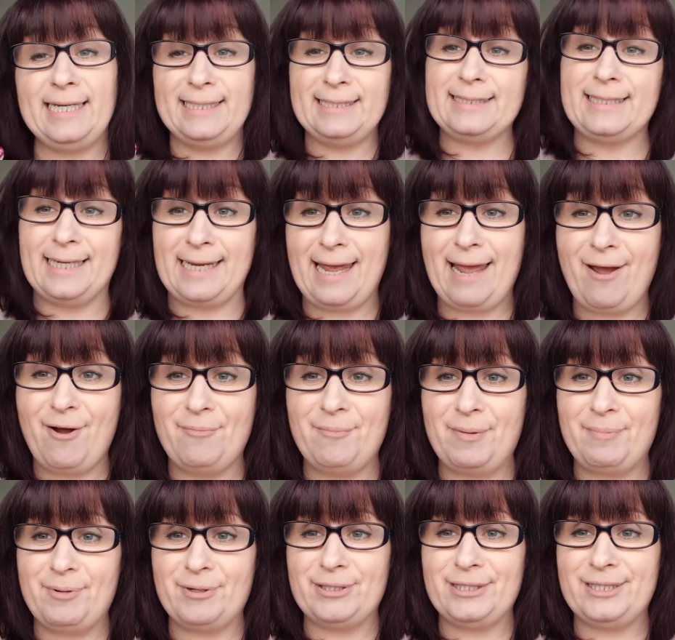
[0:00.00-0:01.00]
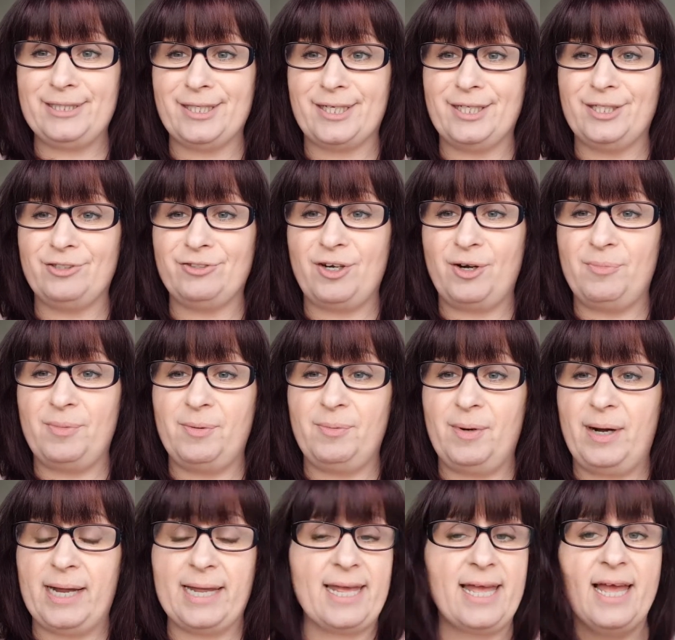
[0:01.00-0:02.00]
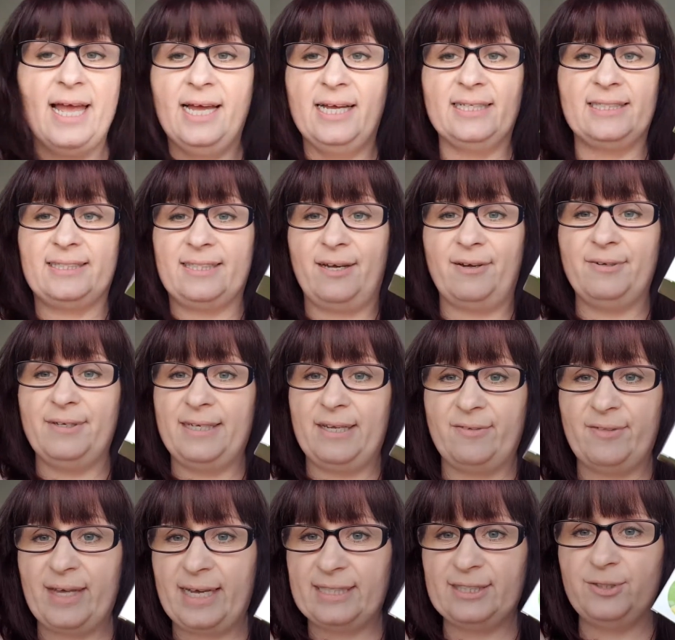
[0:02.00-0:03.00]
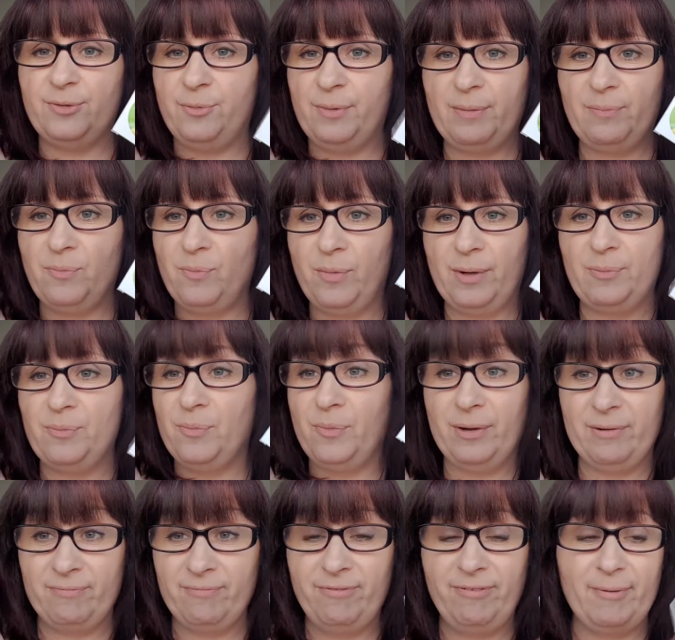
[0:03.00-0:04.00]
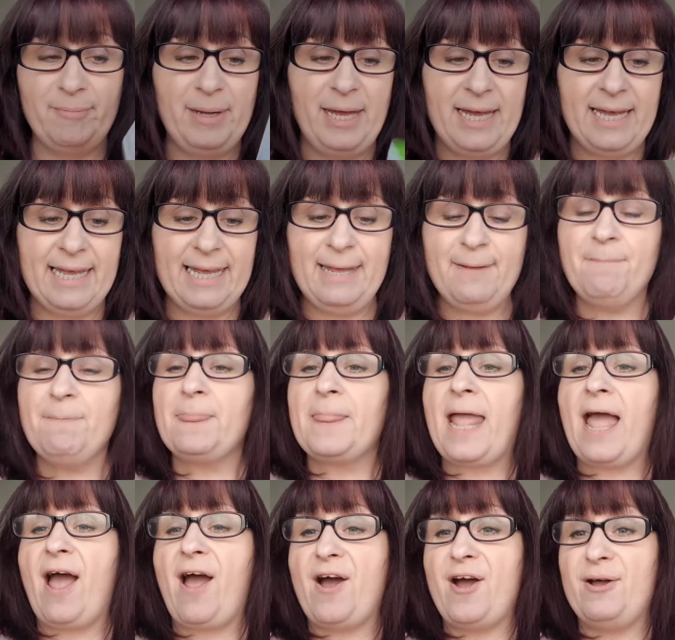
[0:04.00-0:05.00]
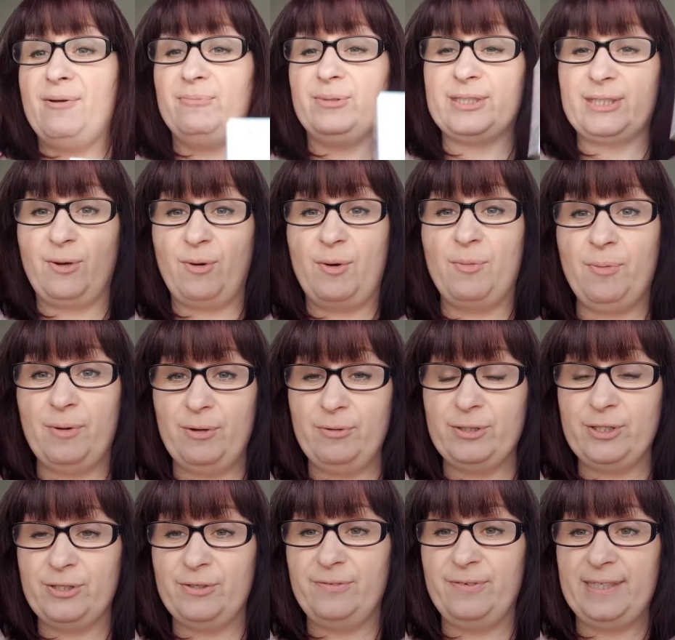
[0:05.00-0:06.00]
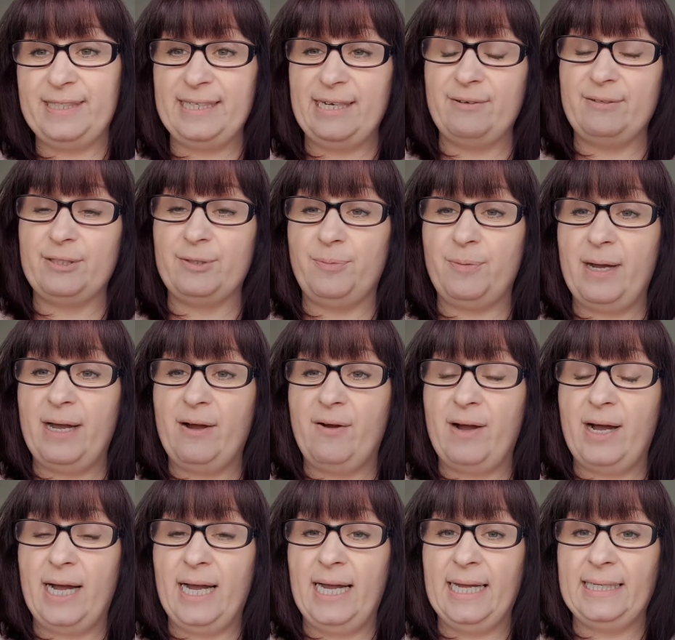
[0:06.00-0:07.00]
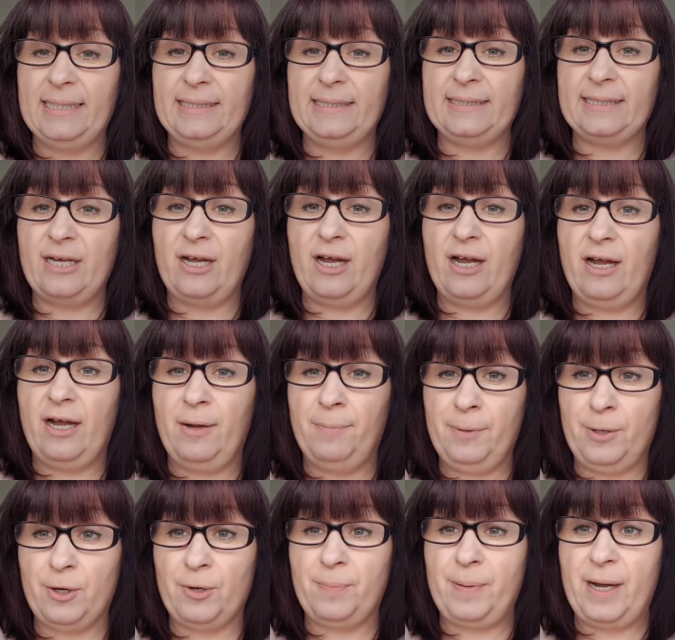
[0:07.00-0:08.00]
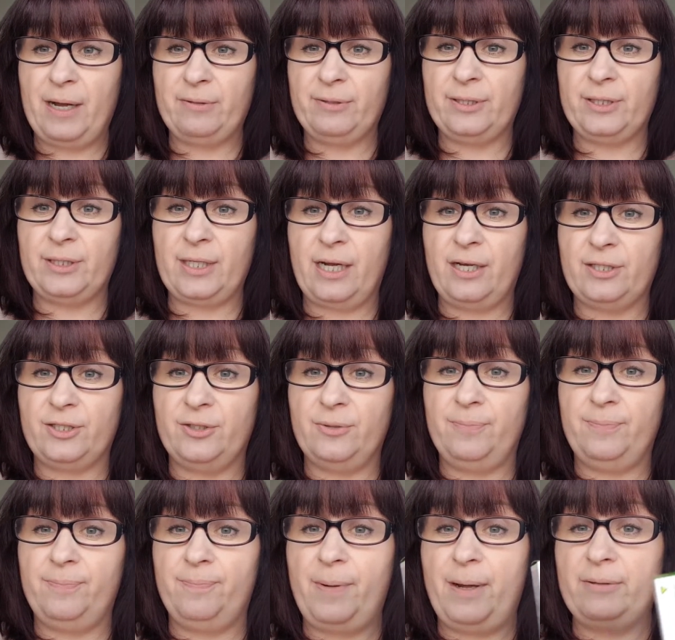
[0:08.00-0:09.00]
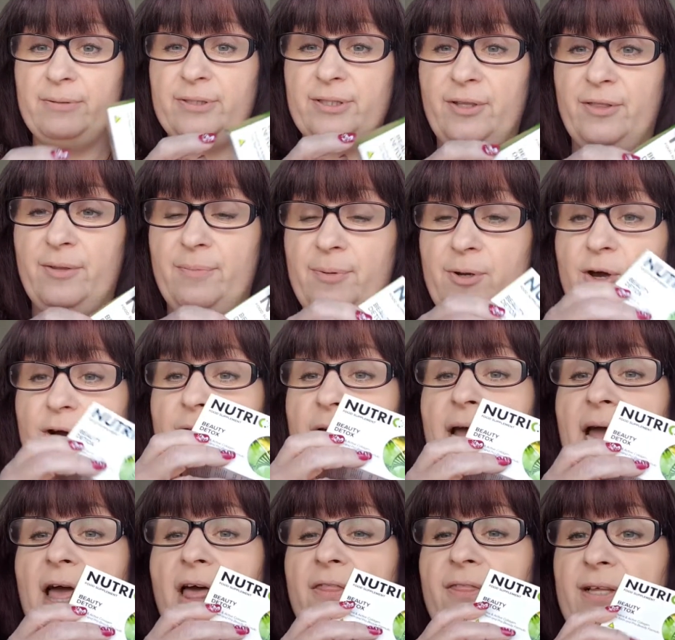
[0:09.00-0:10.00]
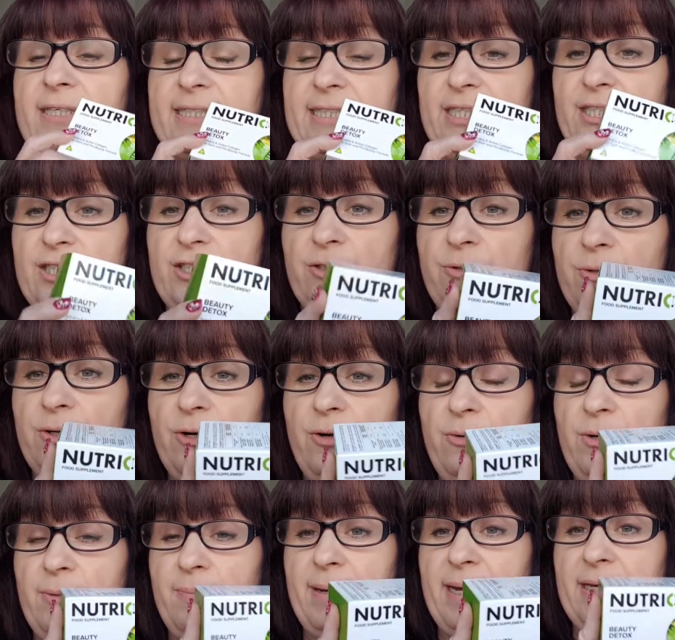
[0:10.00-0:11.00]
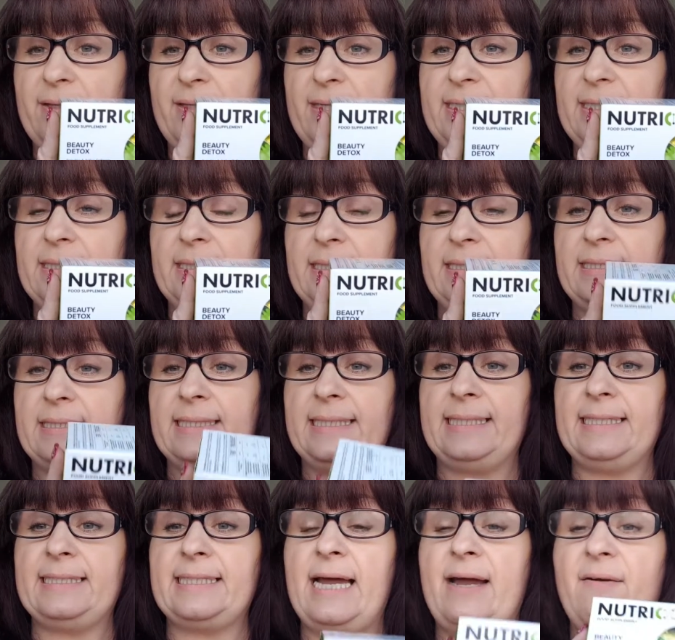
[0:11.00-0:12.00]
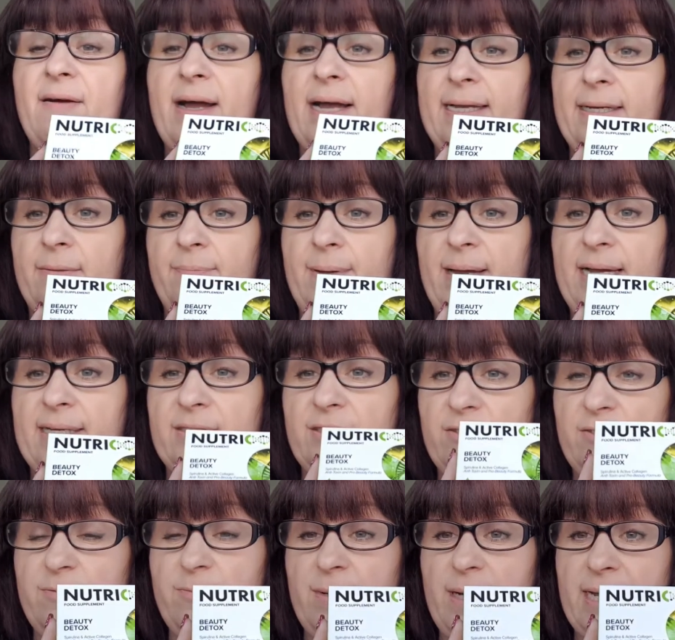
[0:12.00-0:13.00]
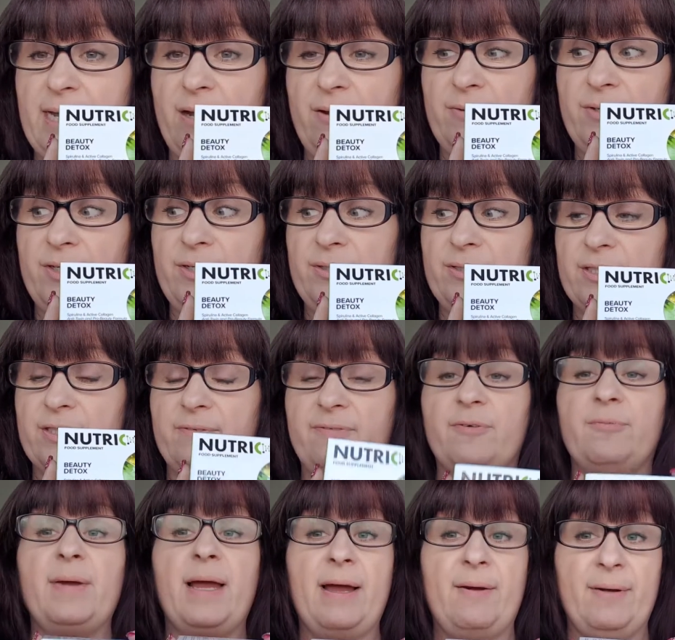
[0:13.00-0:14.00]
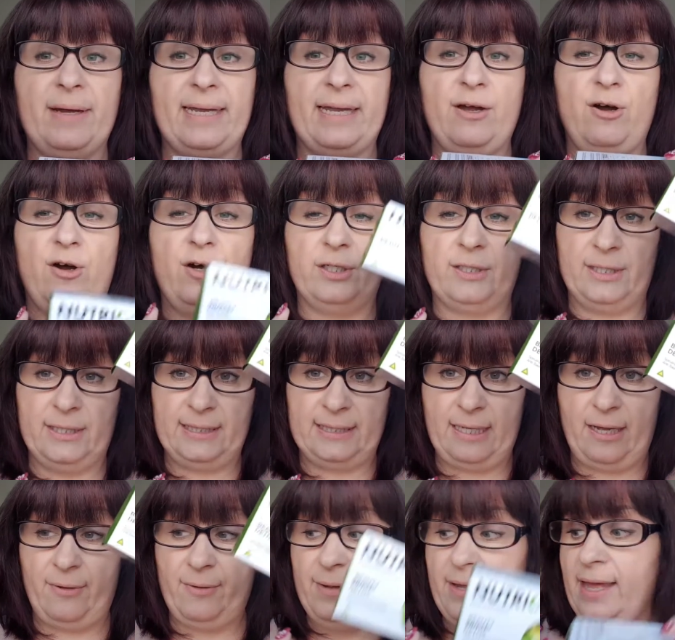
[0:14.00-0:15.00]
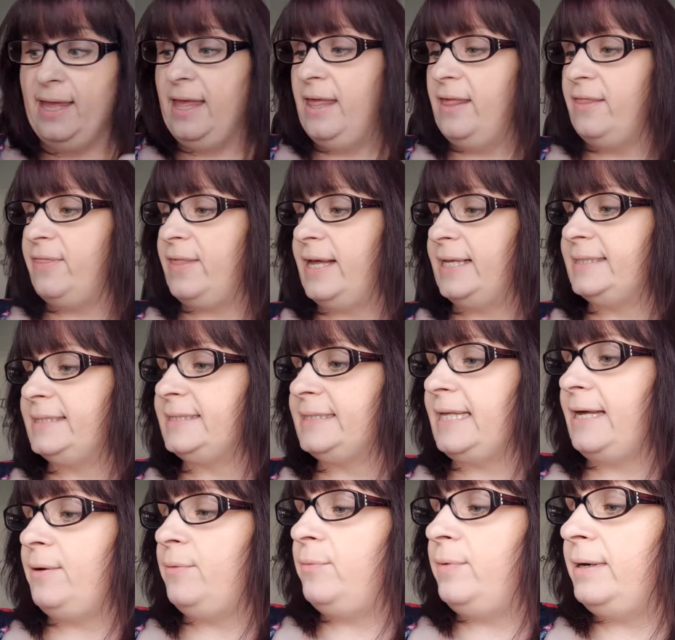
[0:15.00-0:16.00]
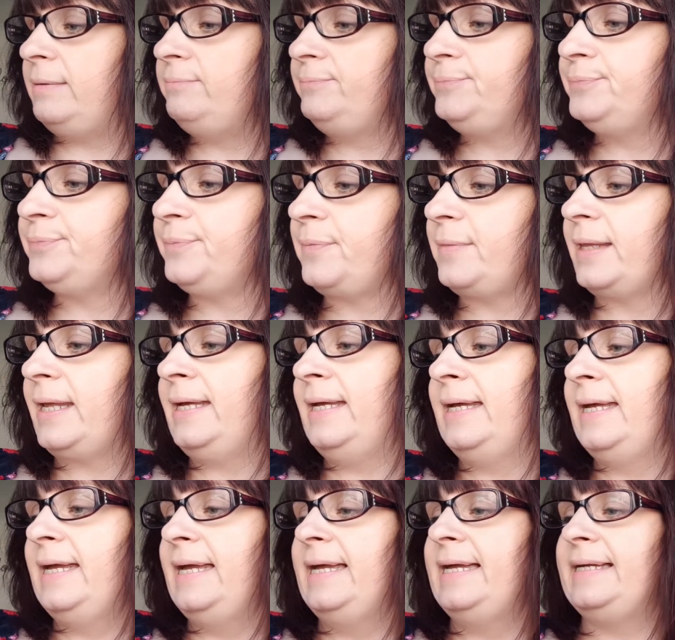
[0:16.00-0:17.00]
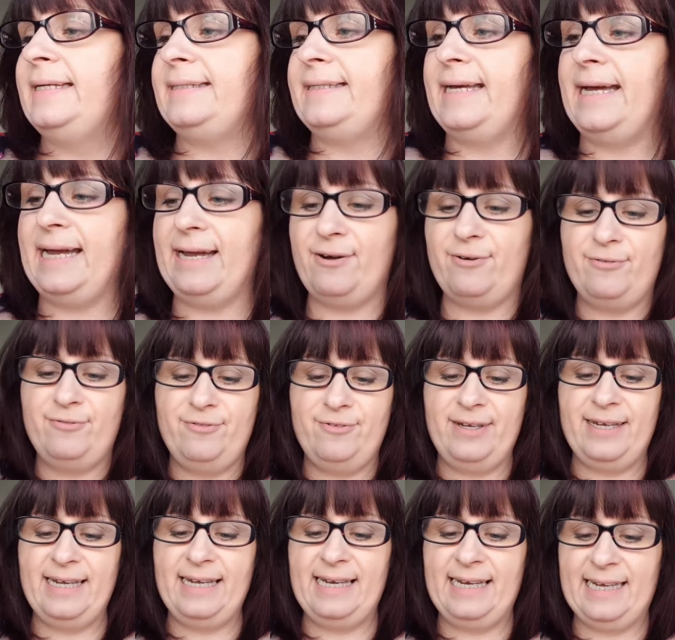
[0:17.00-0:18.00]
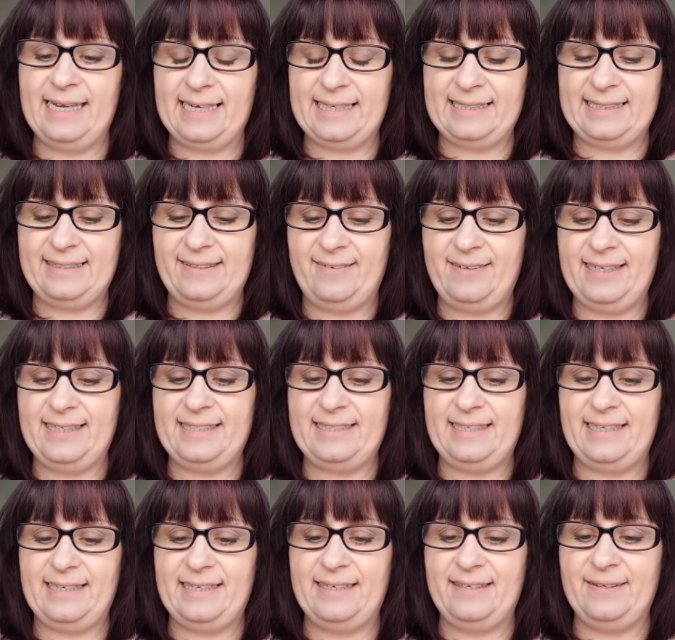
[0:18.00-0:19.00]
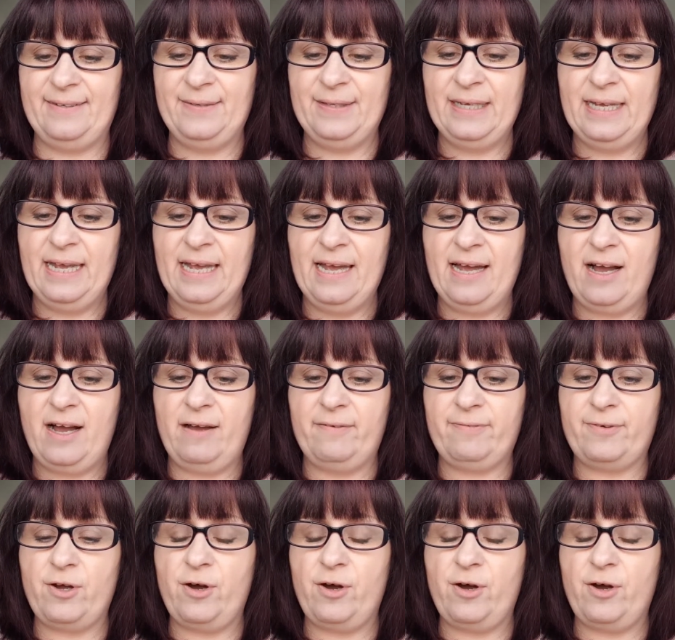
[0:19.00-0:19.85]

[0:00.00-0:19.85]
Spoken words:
it's going to help my body to control my weight. So you know, that's a win-win-win for me. So I will do a video as well, and a blog post. I'll do a post on the blog that's going to talk all about these in detail and about sort of my own use of them, how I get on. So that's that one. Now, really exciting. I've